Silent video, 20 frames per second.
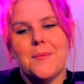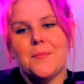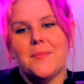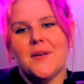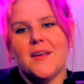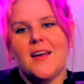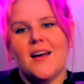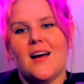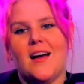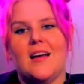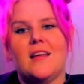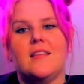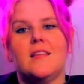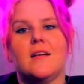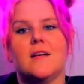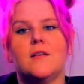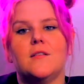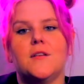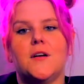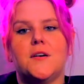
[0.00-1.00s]
But yeah, I
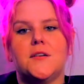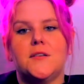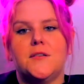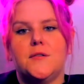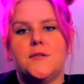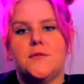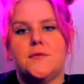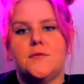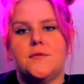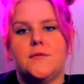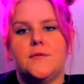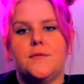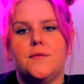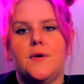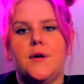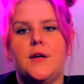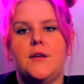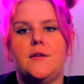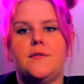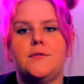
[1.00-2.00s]
think a lot of
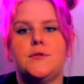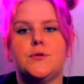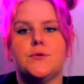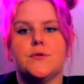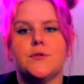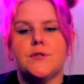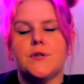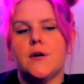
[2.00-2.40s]
individuals